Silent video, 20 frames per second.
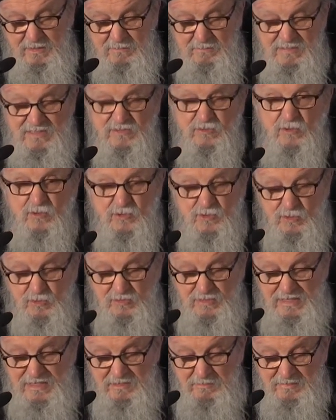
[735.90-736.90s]
but also
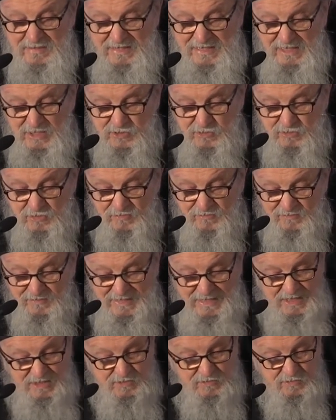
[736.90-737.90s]
the liberation of
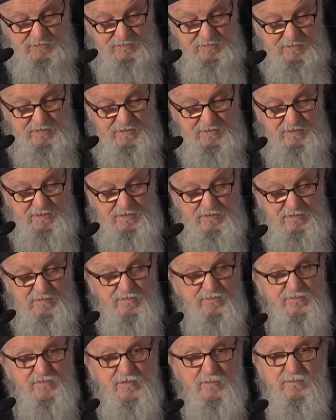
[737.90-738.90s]
nature
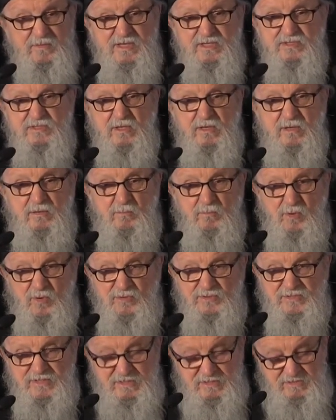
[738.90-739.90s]
from its
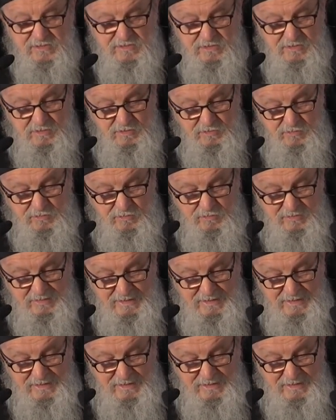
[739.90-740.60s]
bondage to